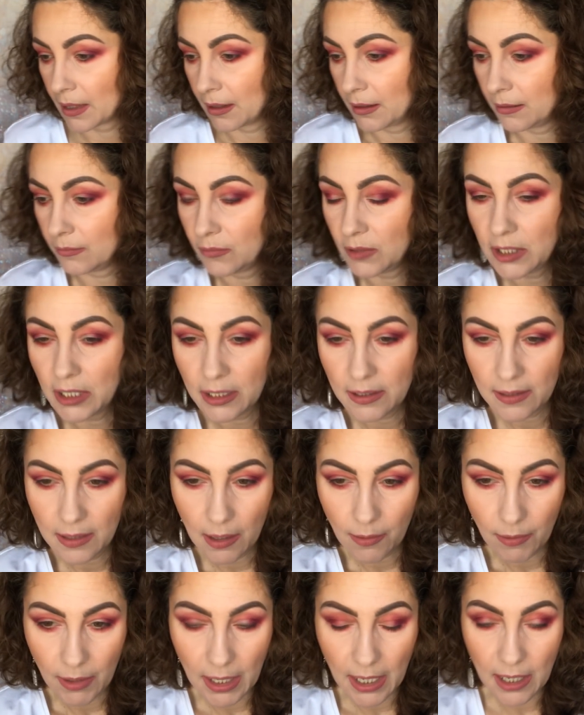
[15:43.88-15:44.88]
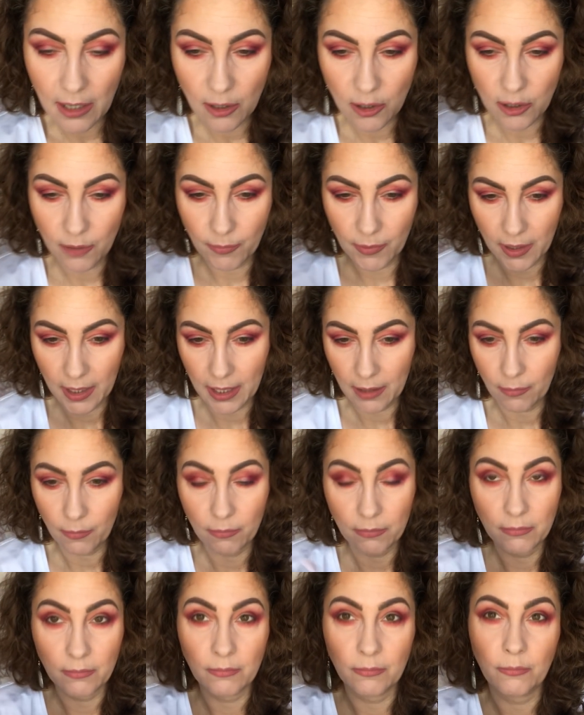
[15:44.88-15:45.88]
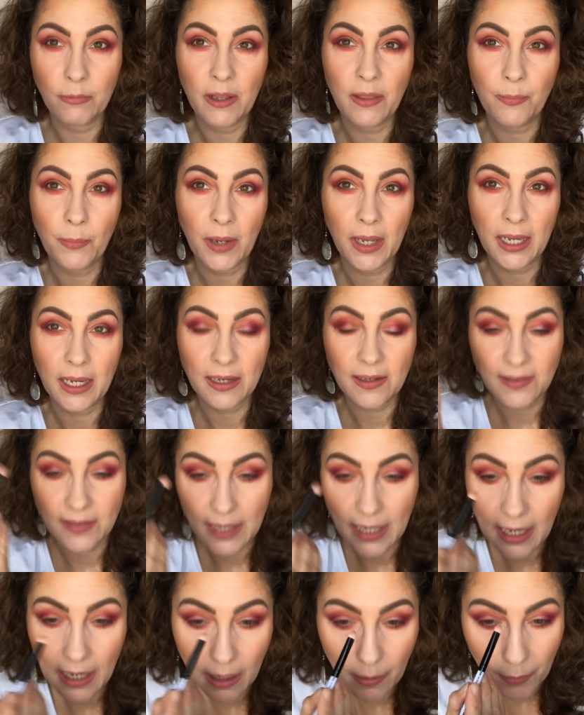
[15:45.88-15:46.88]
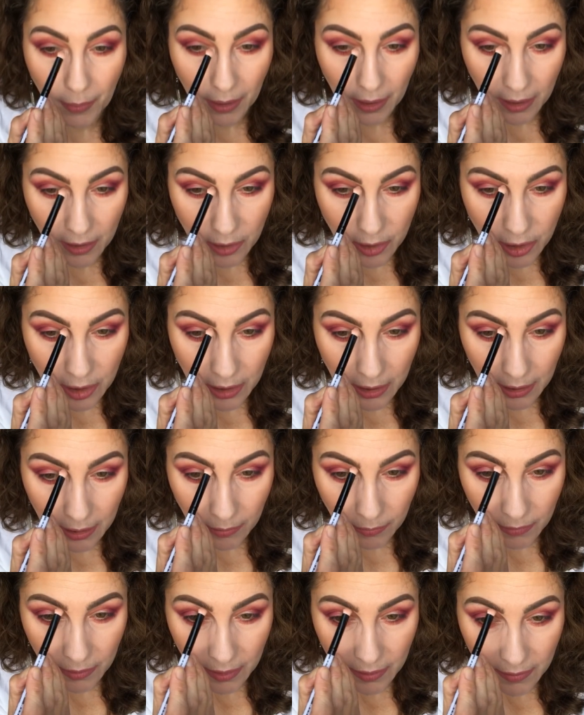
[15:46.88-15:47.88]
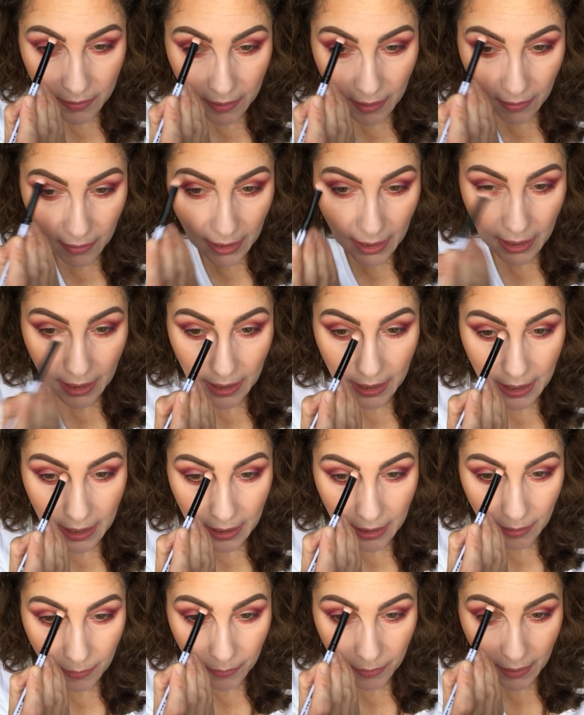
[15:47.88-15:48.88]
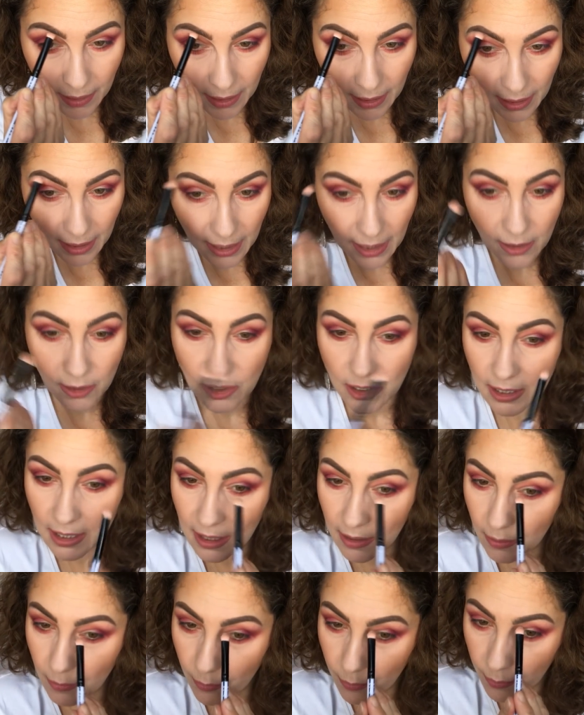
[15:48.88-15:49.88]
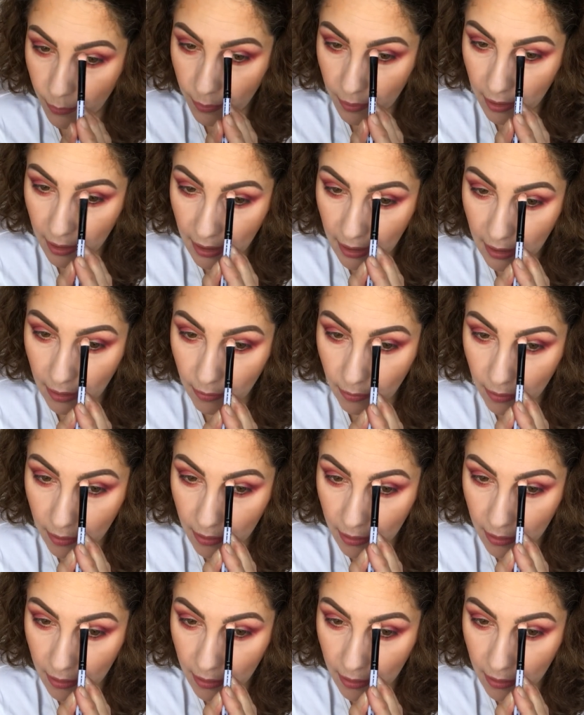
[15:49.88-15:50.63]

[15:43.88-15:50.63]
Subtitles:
I'm just going into with my concealer brush, and I'm just going to clean up that edge near the brow